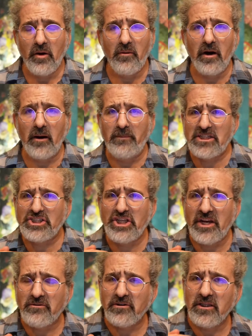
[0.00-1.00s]
But
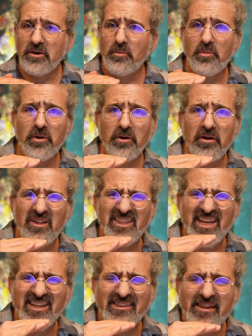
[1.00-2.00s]
generally, we're
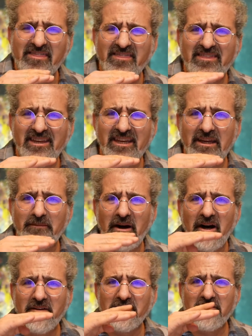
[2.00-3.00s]
letting the theme
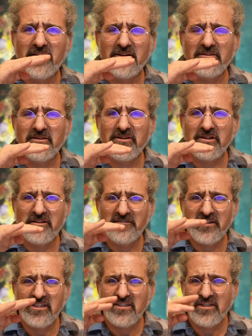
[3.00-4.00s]
hover under the
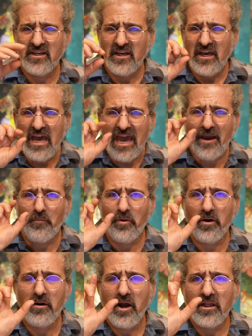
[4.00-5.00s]
surface, and
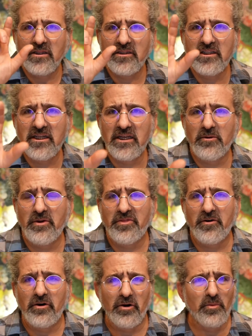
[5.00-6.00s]
we're leading with the
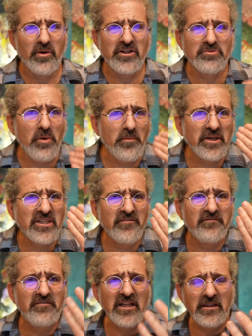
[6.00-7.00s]
hook. Whereas when we
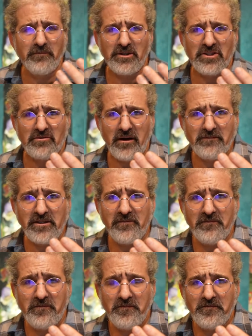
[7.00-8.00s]
develop a script,
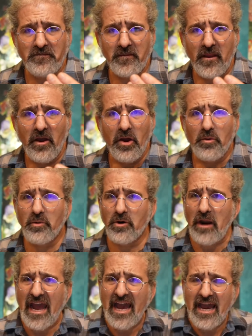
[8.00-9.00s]

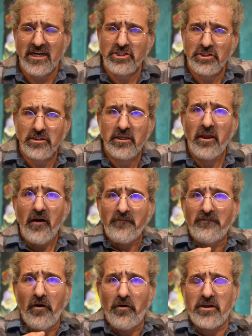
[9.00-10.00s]
we're actually
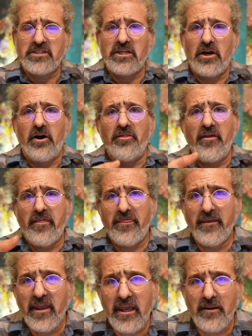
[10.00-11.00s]
focusing on the
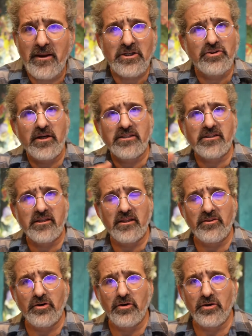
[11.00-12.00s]
theme and trusting that
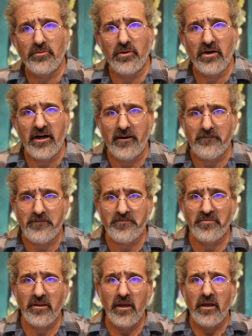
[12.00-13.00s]
the hook will come.
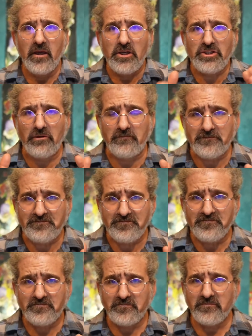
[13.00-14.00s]
So
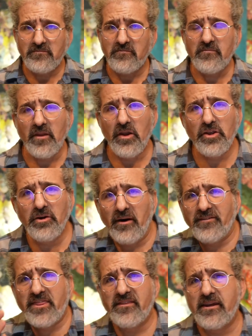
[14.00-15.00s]
you have a
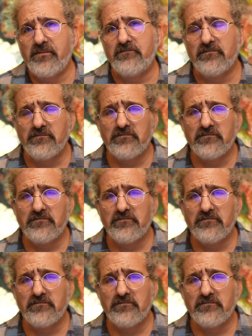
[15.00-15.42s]
theme.